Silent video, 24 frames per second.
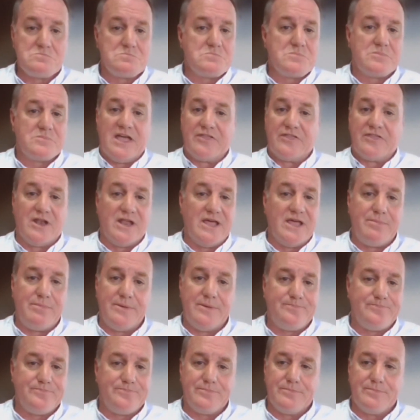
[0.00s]
take the leap,
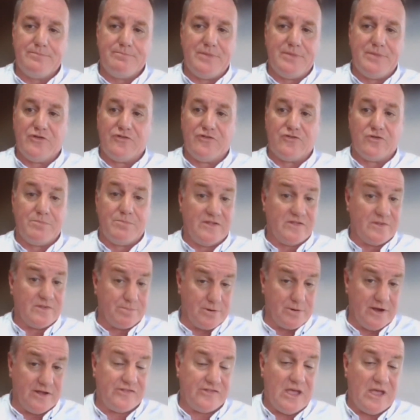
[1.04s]
because you'll be
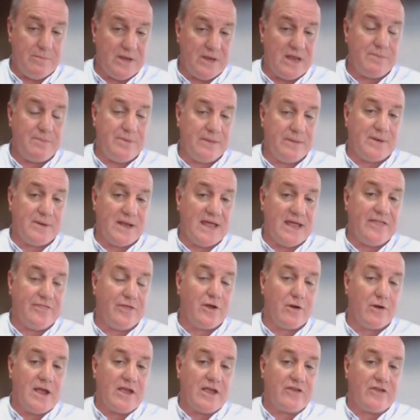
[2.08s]
surprised how many people out
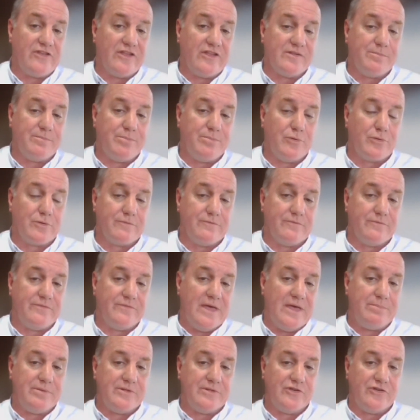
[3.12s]
there are actually supportive of
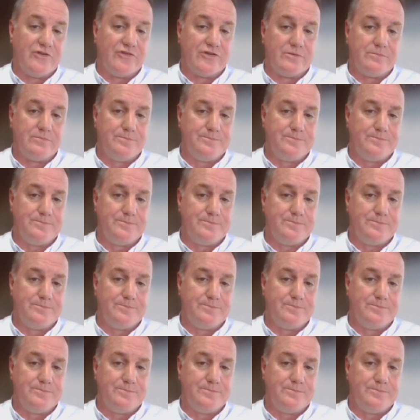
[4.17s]
that position.